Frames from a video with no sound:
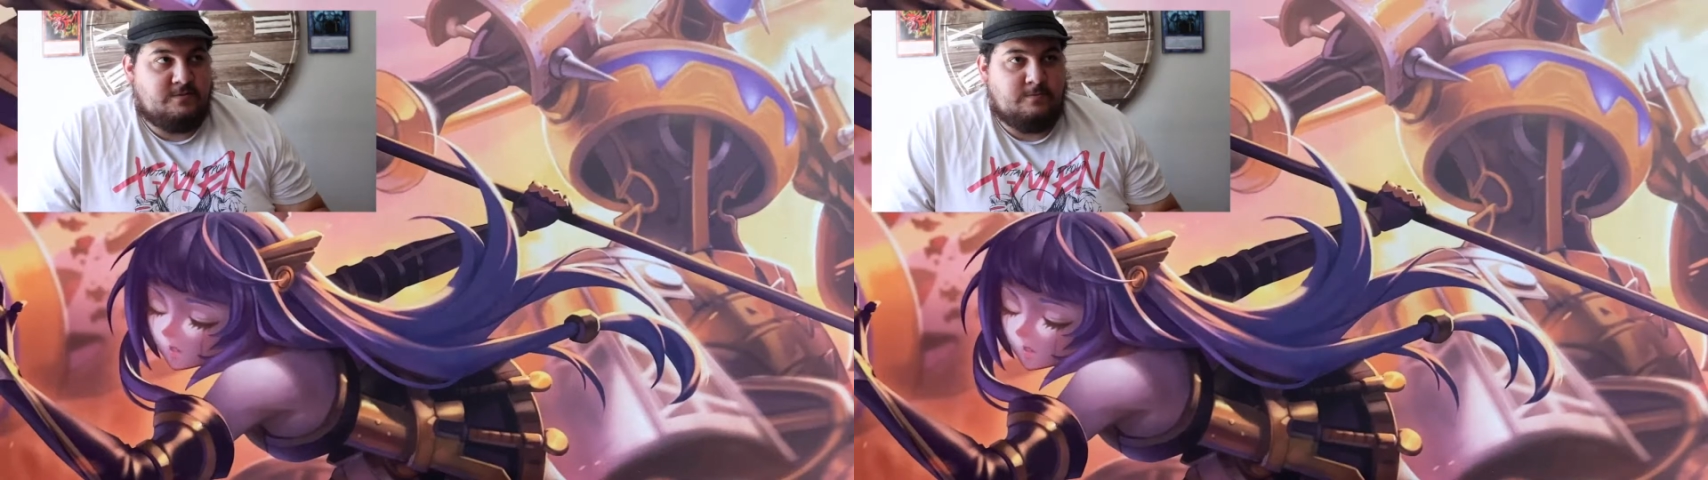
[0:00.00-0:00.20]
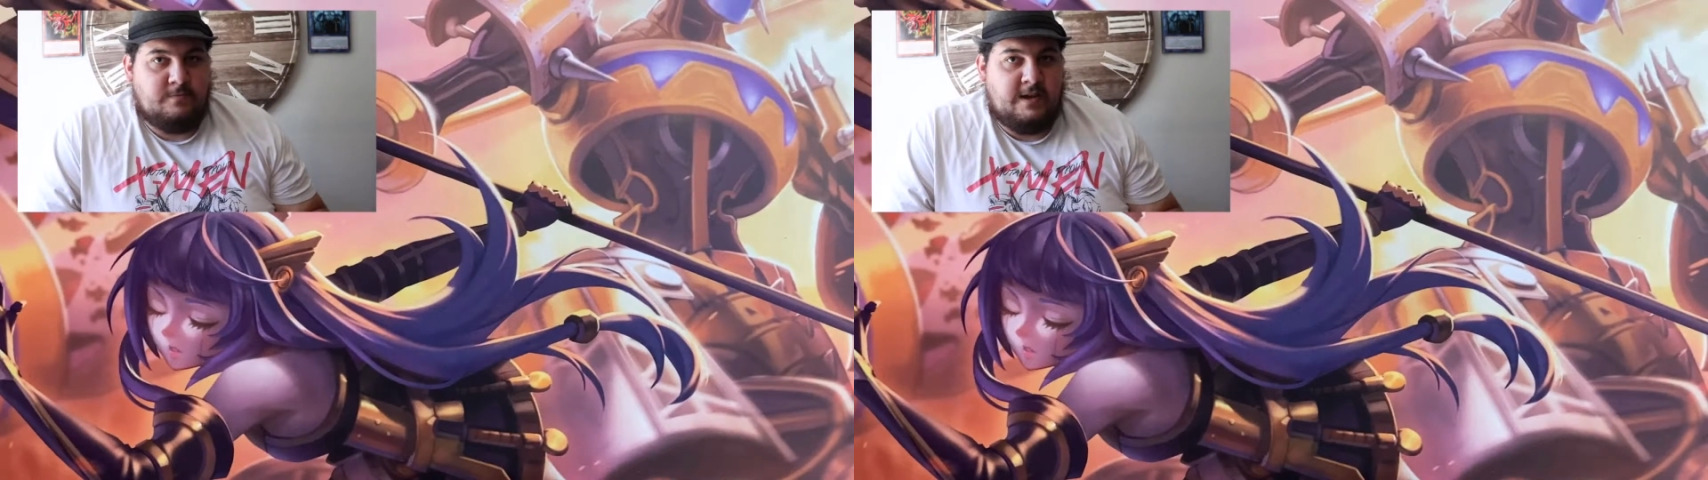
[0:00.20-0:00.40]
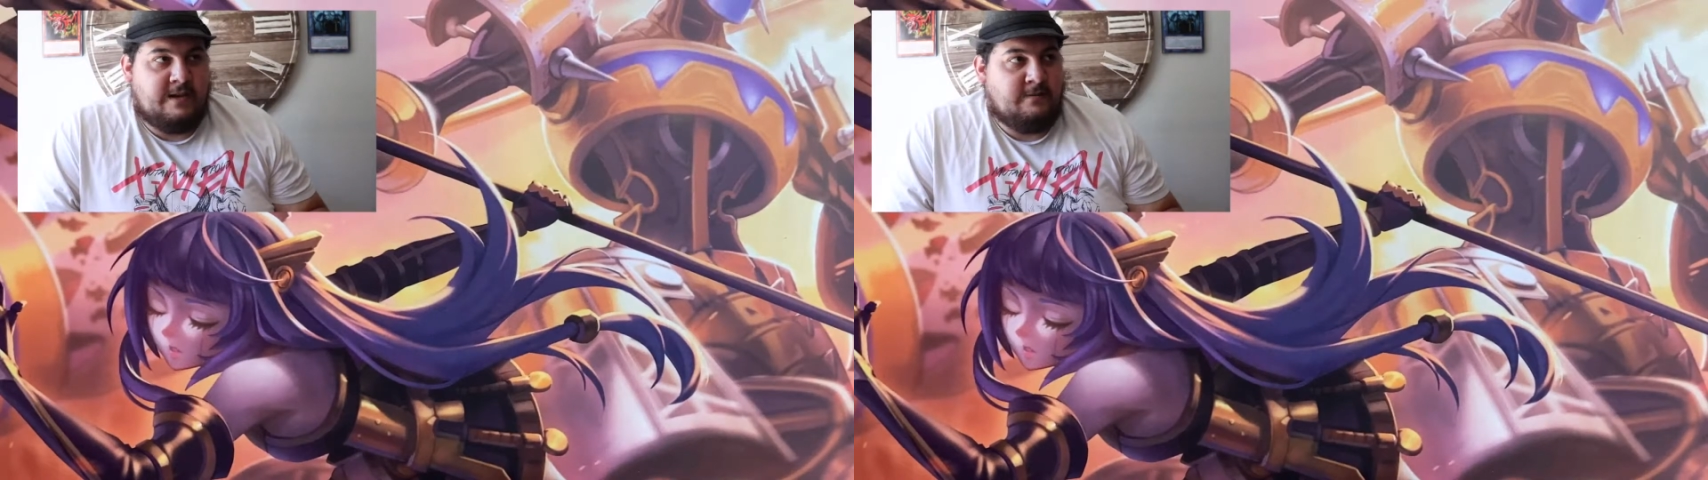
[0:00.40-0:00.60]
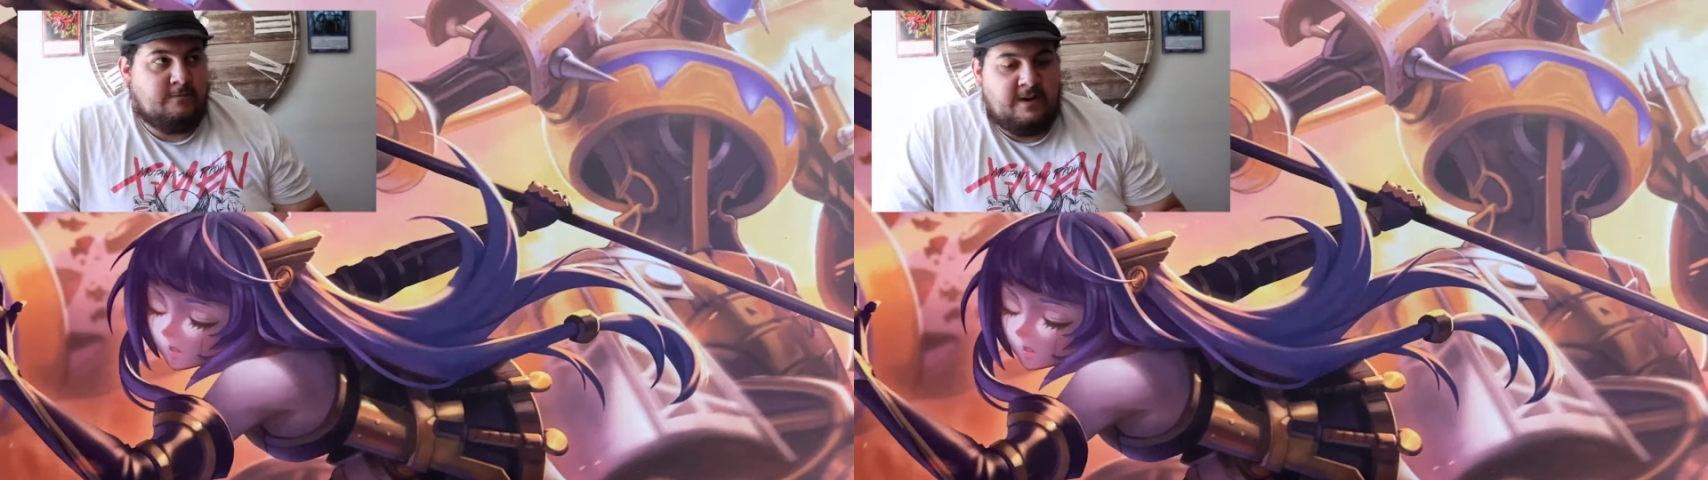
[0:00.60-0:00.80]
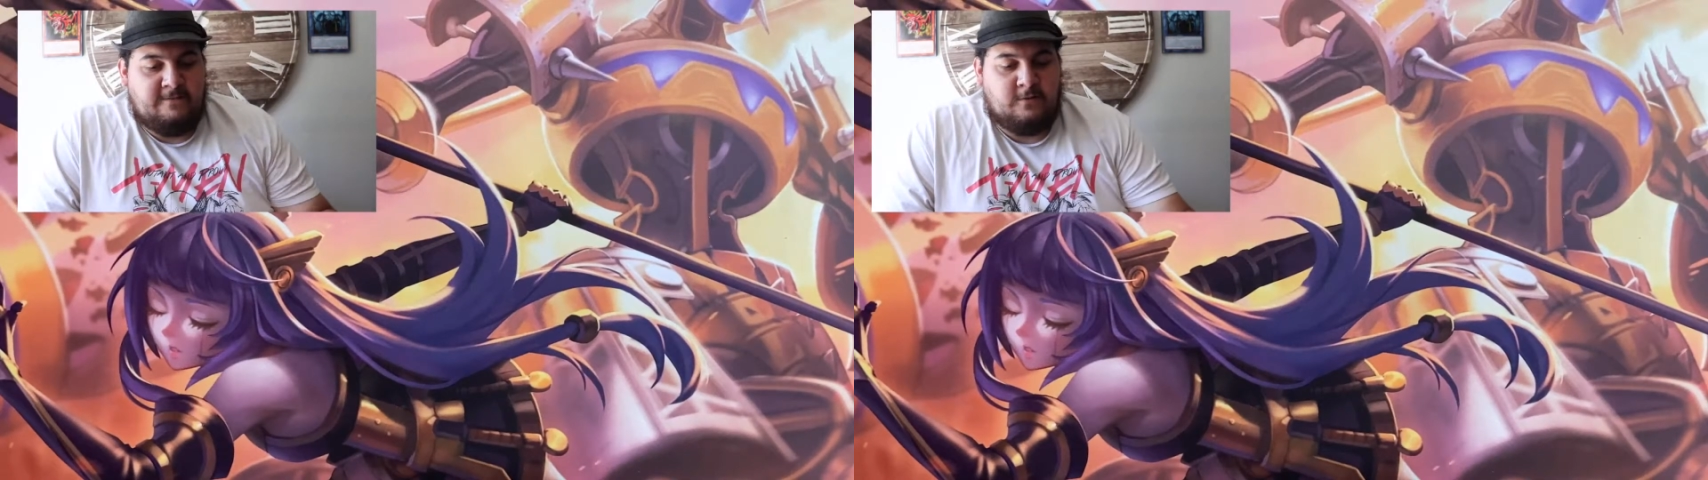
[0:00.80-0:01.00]

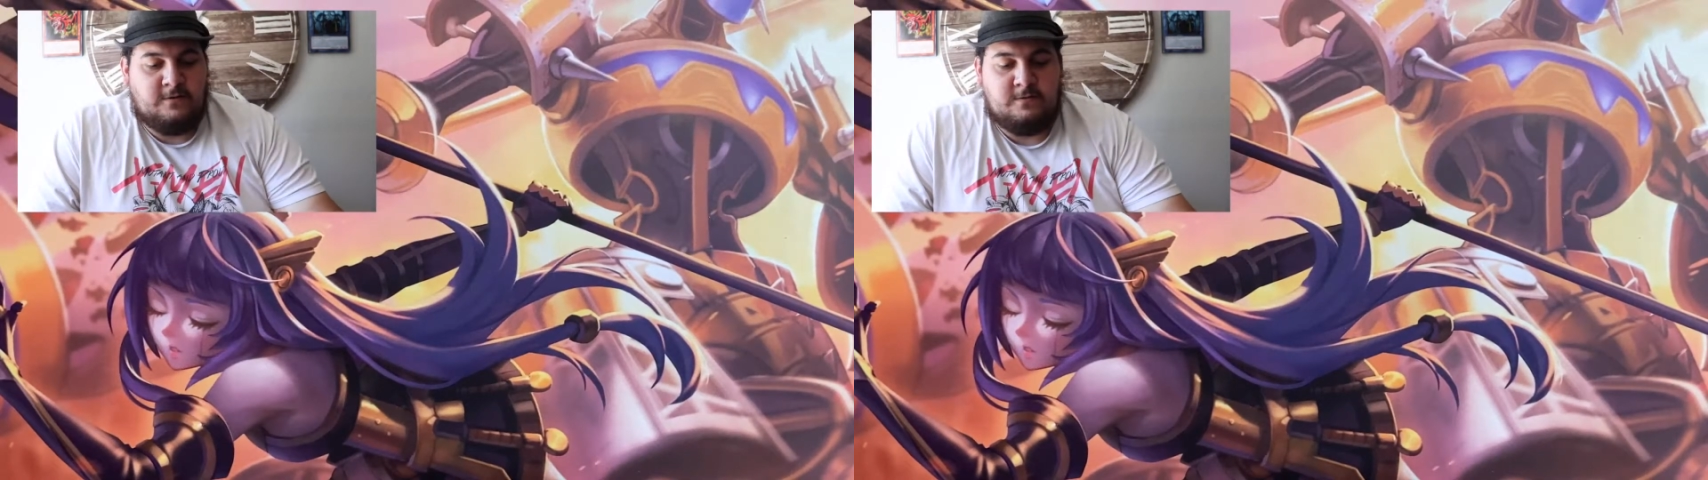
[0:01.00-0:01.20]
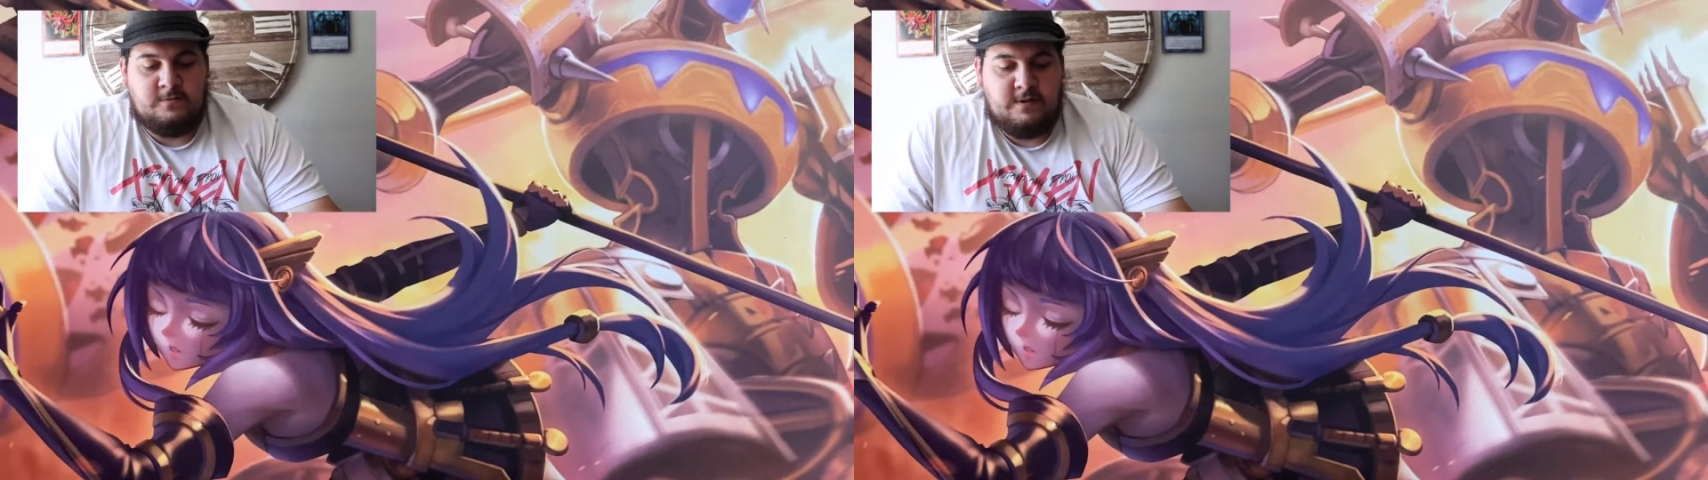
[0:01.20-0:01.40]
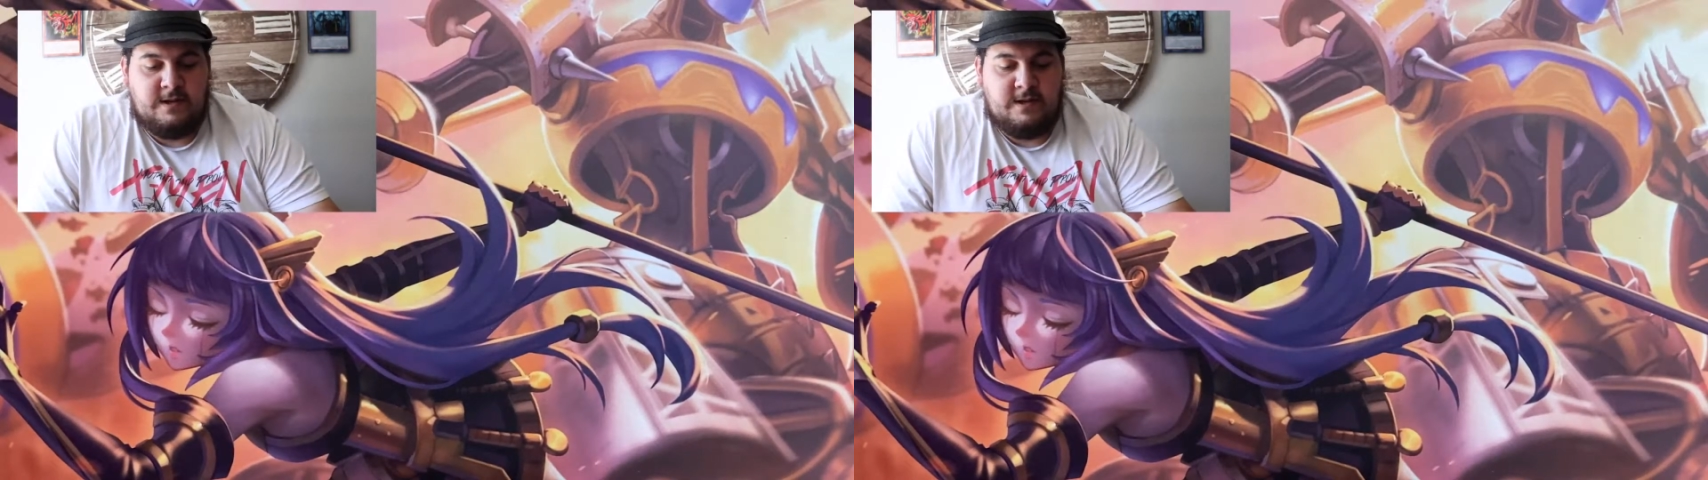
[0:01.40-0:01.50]
rank 4